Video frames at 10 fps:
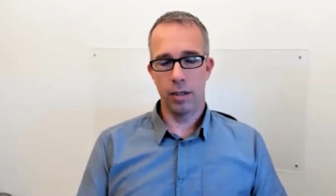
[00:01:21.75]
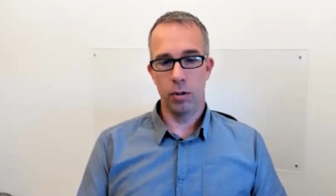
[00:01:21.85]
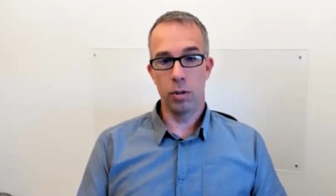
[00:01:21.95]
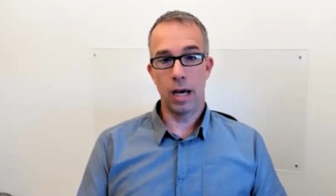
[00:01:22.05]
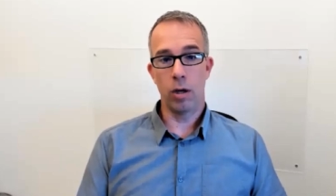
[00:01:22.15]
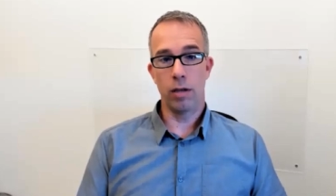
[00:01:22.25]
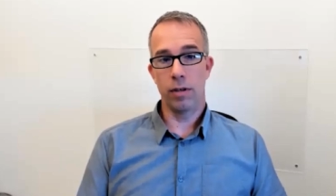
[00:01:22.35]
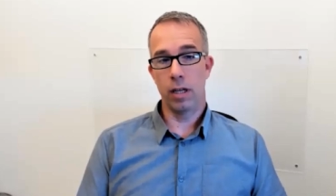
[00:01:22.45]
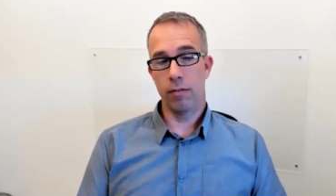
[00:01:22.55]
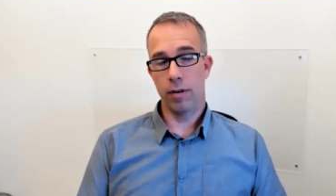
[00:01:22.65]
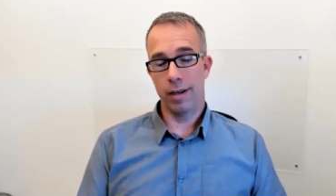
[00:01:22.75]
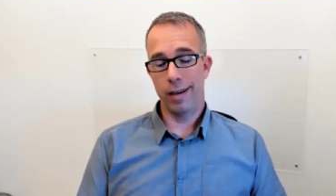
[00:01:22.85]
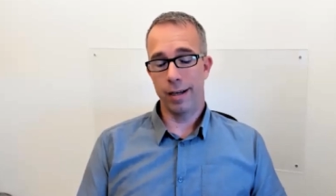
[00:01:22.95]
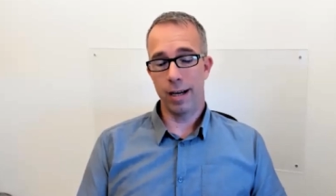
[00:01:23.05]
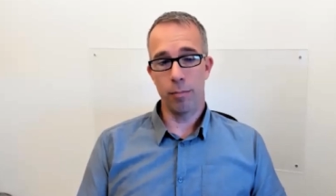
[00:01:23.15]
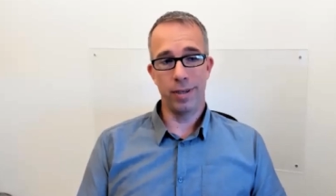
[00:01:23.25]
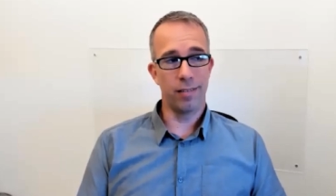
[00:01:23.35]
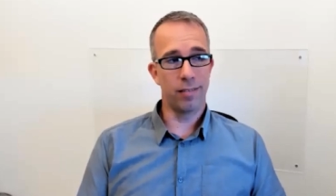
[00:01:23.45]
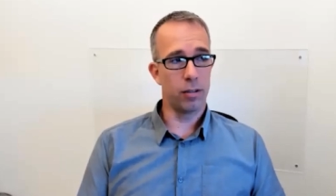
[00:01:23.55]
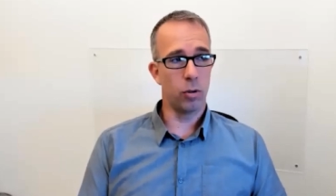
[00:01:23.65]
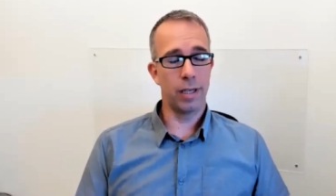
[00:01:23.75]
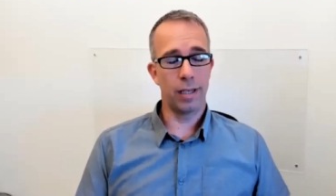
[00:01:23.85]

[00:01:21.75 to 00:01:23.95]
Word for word: You now even have uh, companies that doing an